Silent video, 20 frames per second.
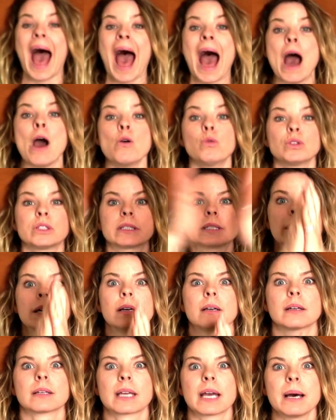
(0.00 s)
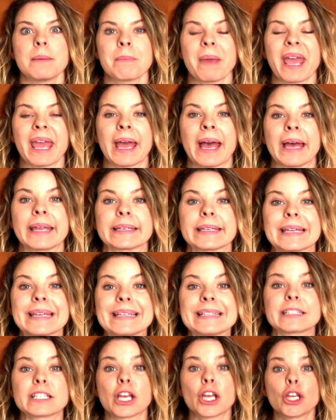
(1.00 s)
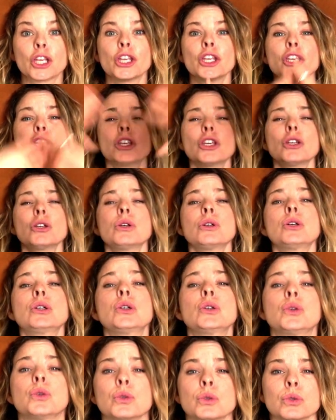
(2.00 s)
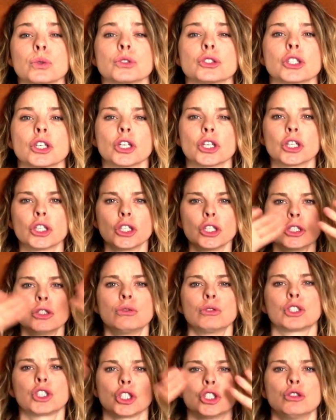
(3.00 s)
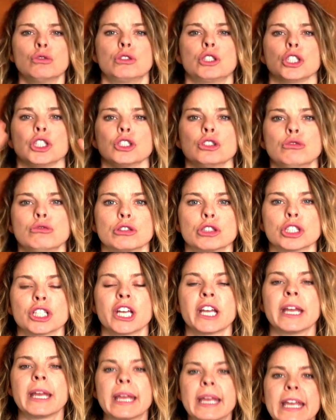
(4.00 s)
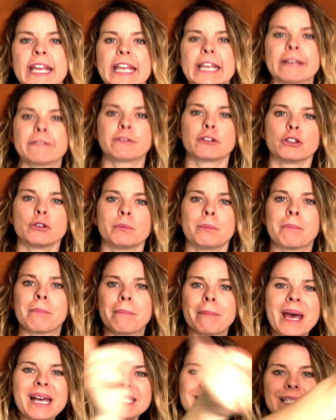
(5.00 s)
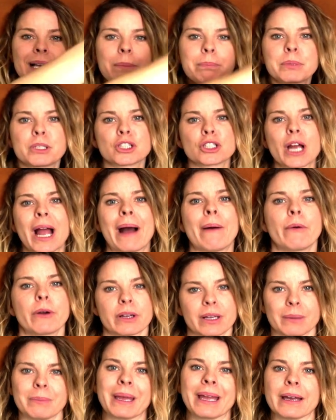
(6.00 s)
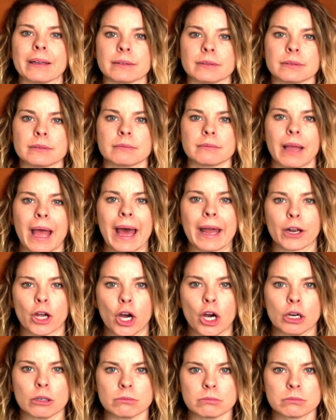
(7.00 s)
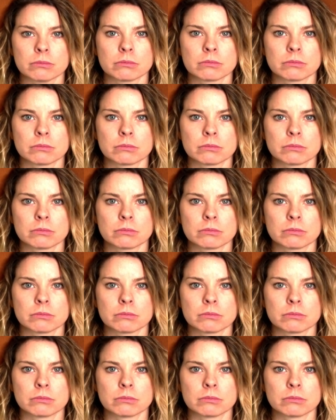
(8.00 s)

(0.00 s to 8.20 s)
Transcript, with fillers: out command is huge, huge, huge, huge. If you mess up your out command at home